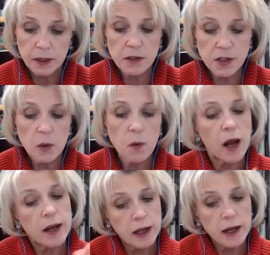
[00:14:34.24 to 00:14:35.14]
So
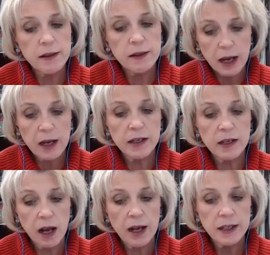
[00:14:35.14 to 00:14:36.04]
I
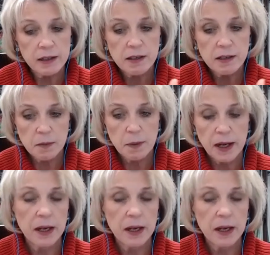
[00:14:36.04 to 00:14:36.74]
anticipate,